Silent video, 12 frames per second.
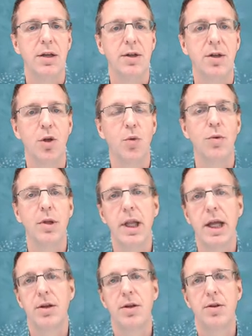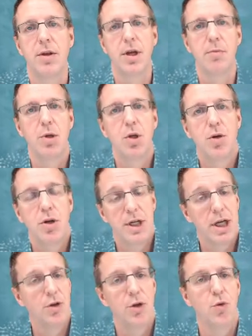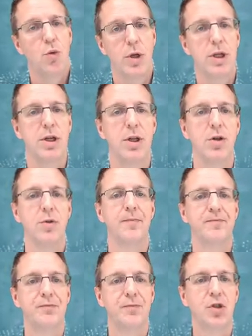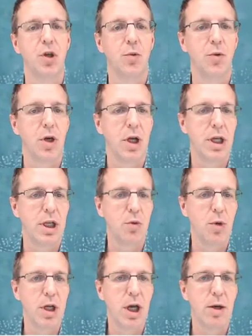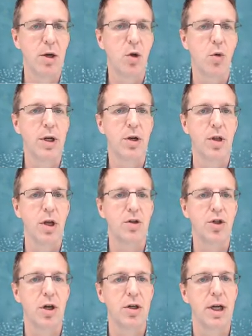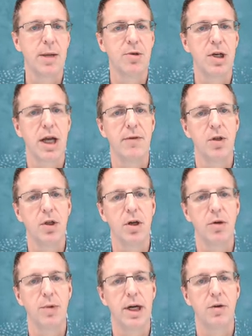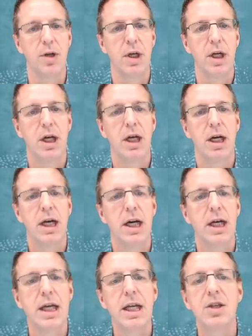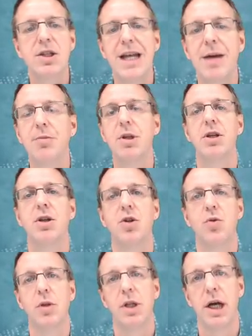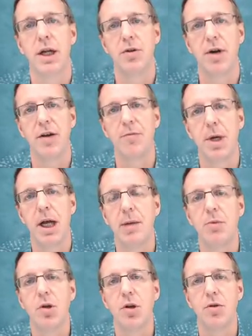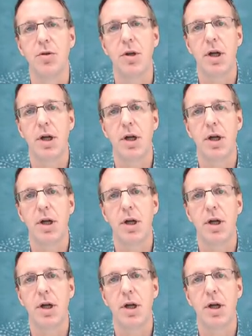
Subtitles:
don't let the computer tell you what to do. So you want to kind of go under the chart types and have a look around. It is tempting to do a line graph, but I am going to